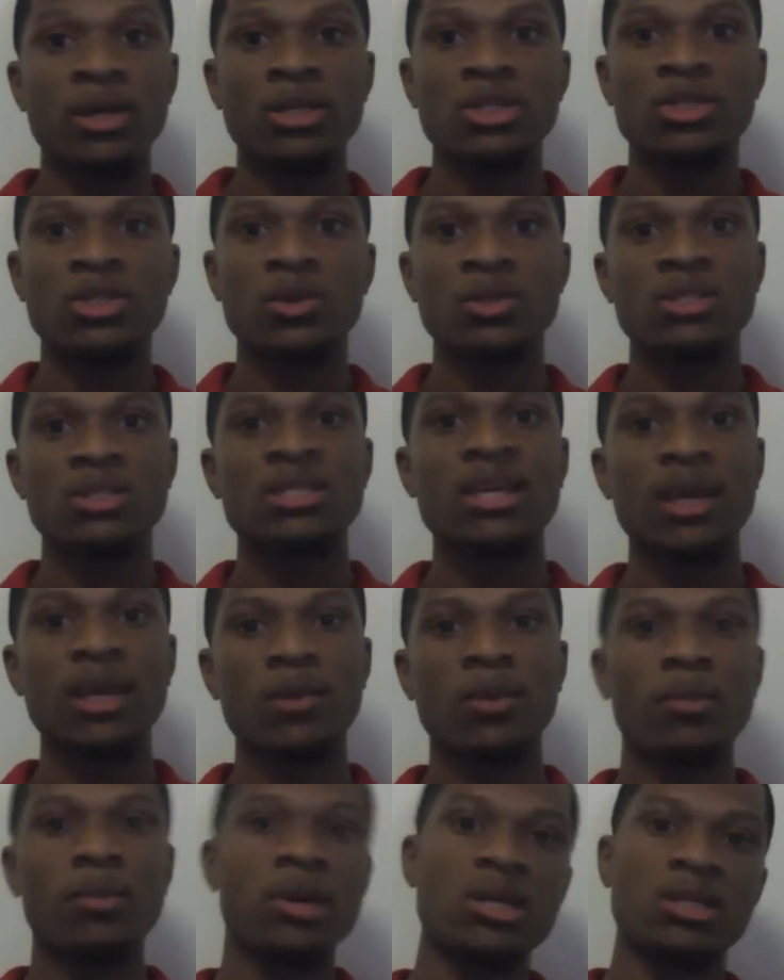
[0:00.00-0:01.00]
So to take
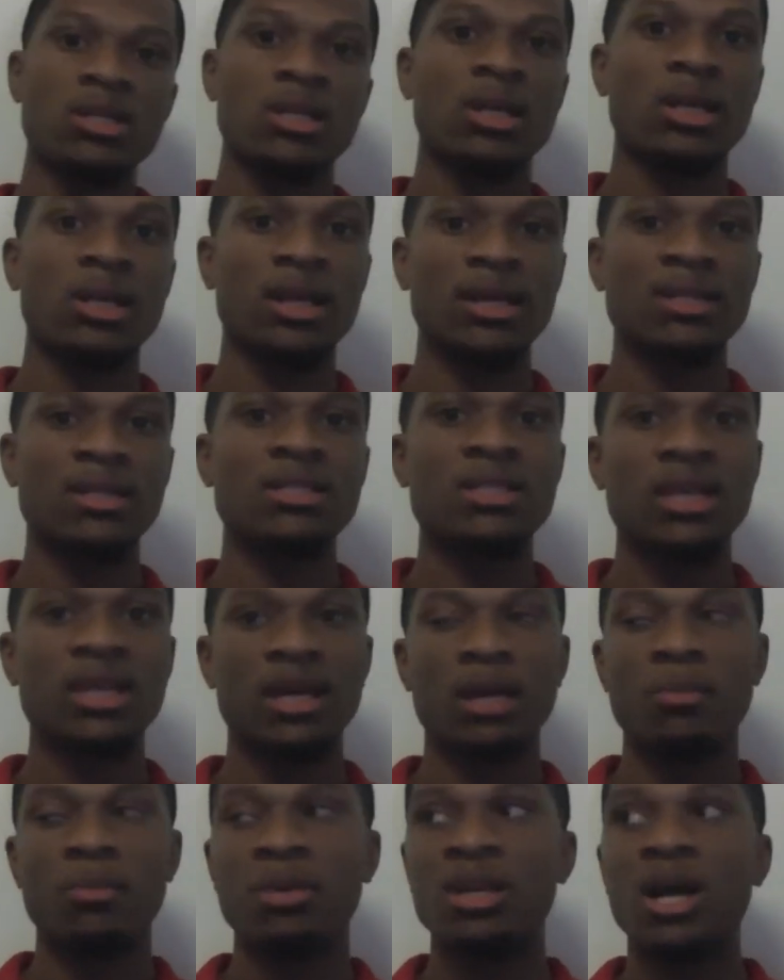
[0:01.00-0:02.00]
what President Clinton said
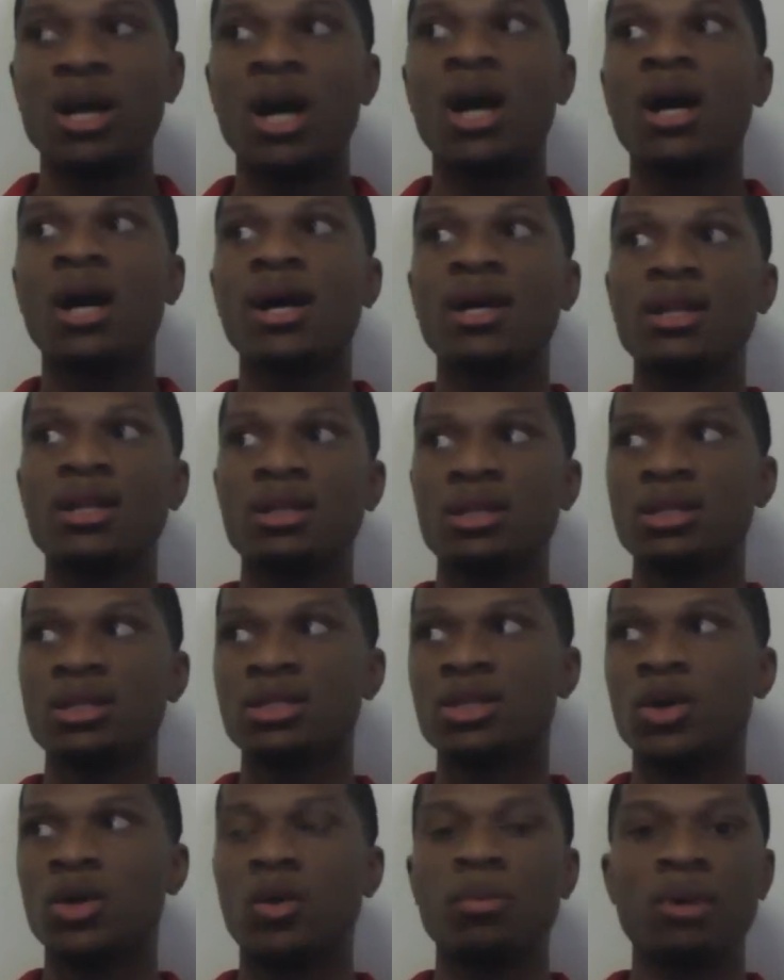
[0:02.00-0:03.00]
beyond the
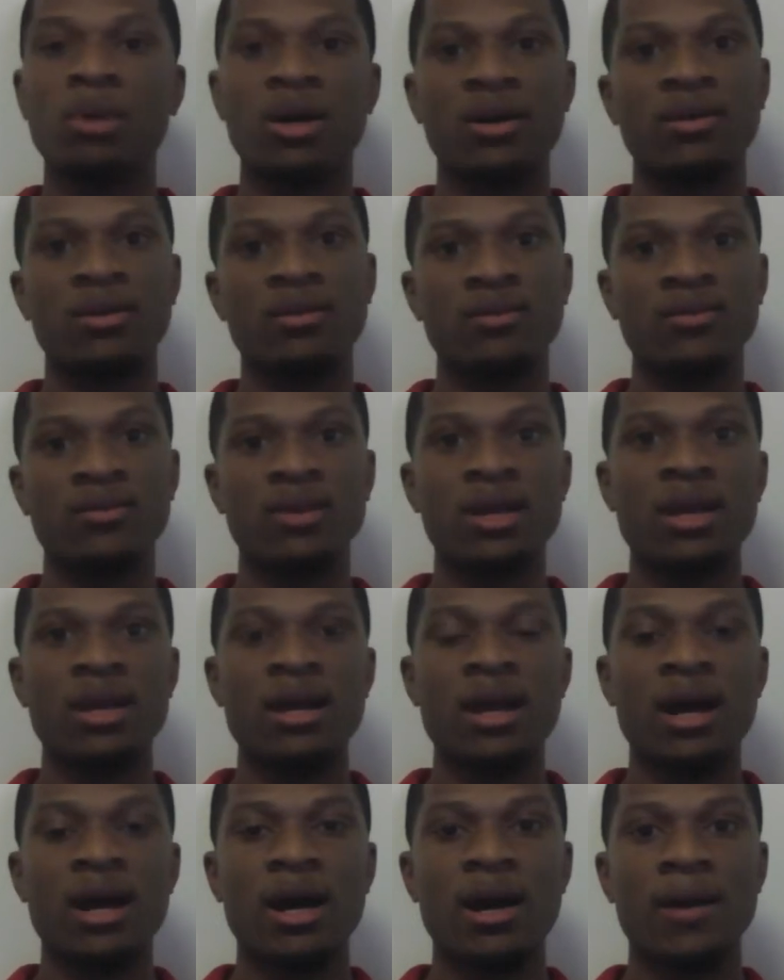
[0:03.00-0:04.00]
scope of
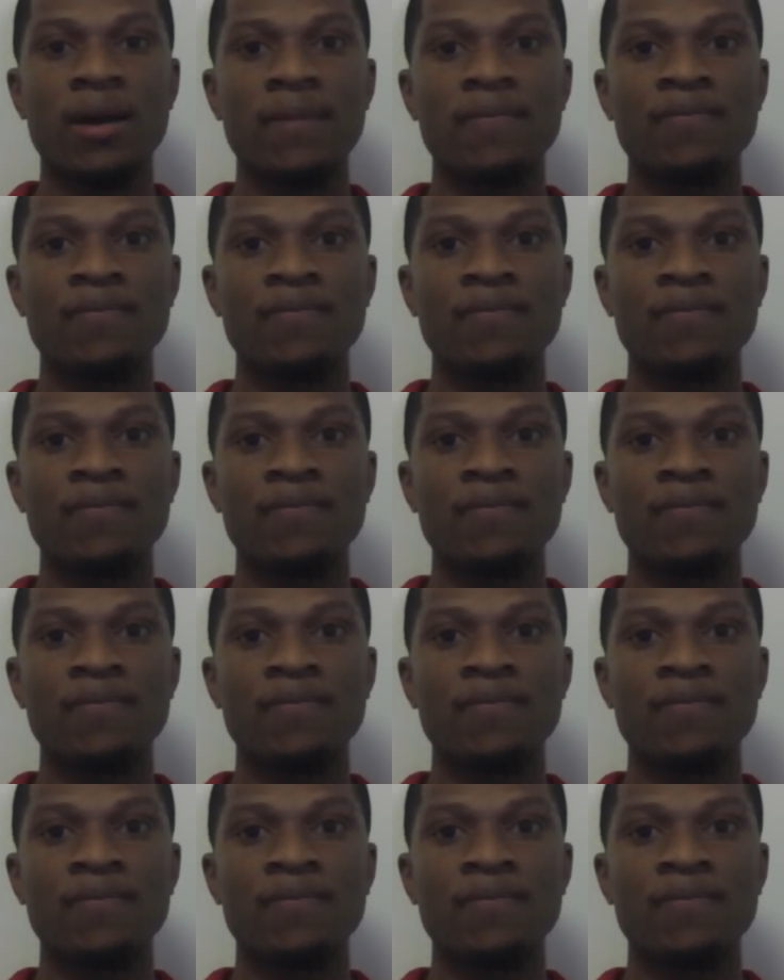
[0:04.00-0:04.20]
um,